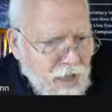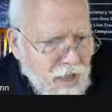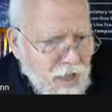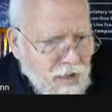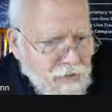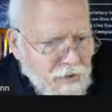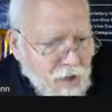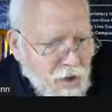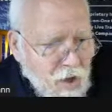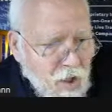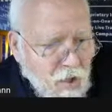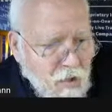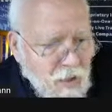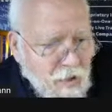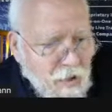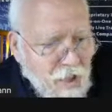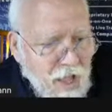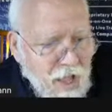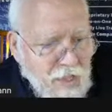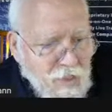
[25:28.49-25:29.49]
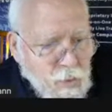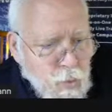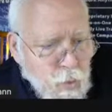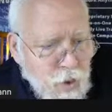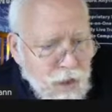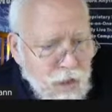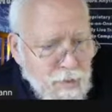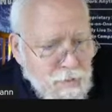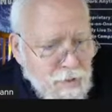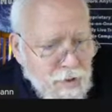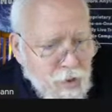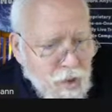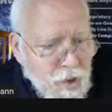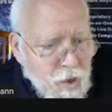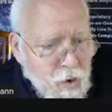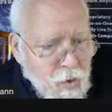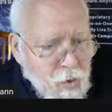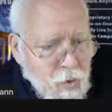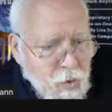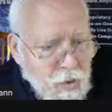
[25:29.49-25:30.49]
I've got all the lines way
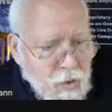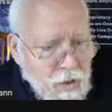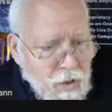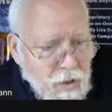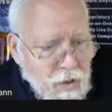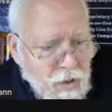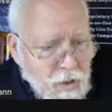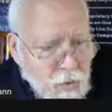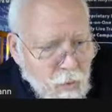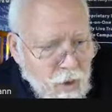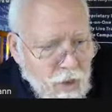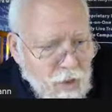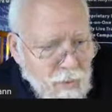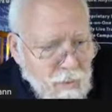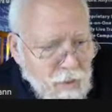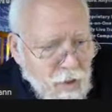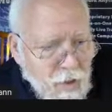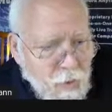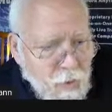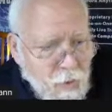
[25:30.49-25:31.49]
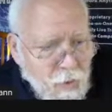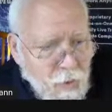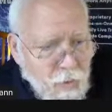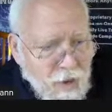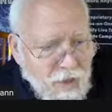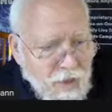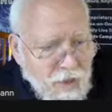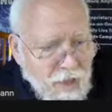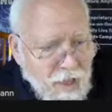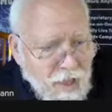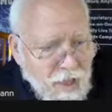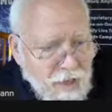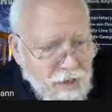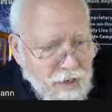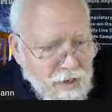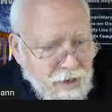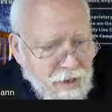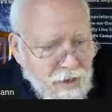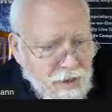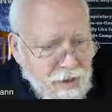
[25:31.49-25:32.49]
below the red
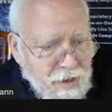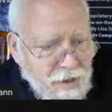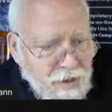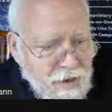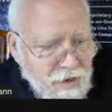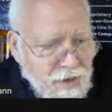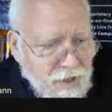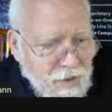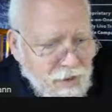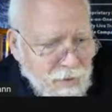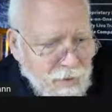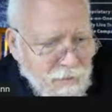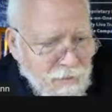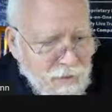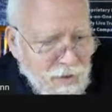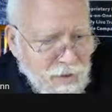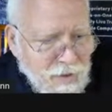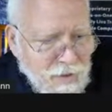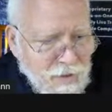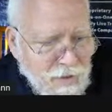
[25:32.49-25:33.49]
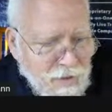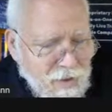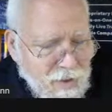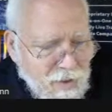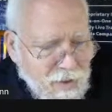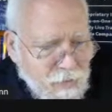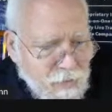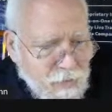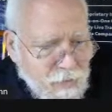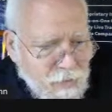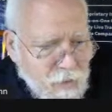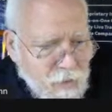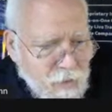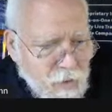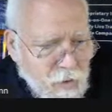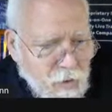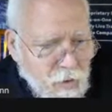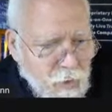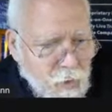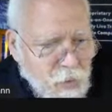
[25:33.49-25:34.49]
line. Now the
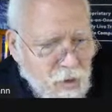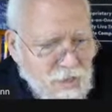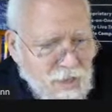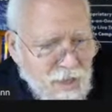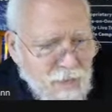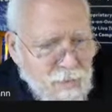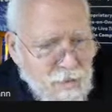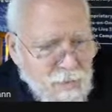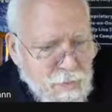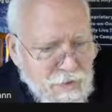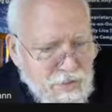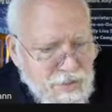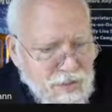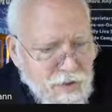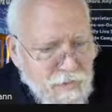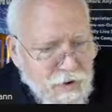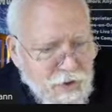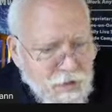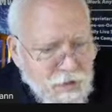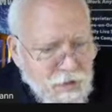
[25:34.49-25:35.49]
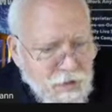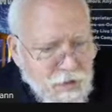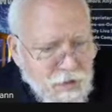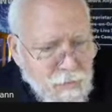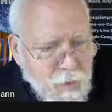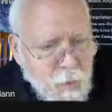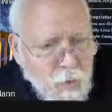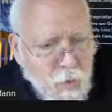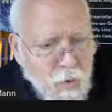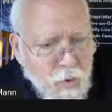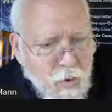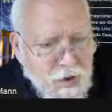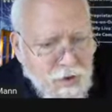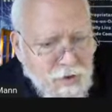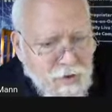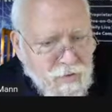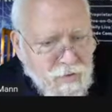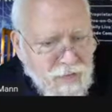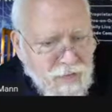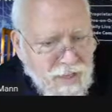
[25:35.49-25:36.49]
ones I'm specifically more
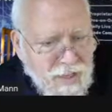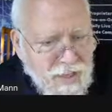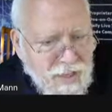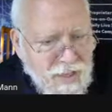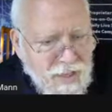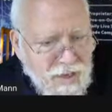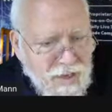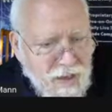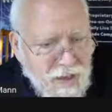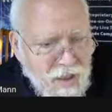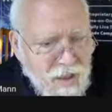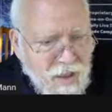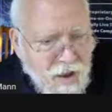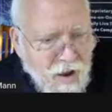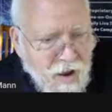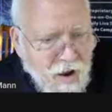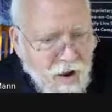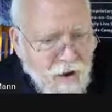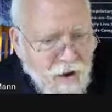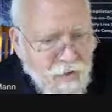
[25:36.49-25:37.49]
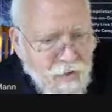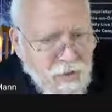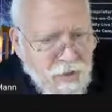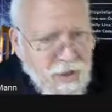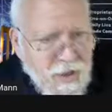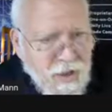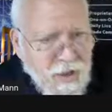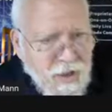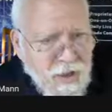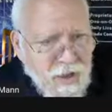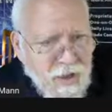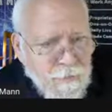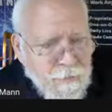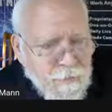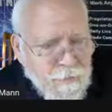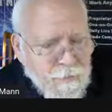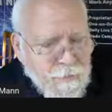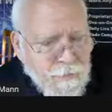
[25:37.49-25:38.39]
interested in are the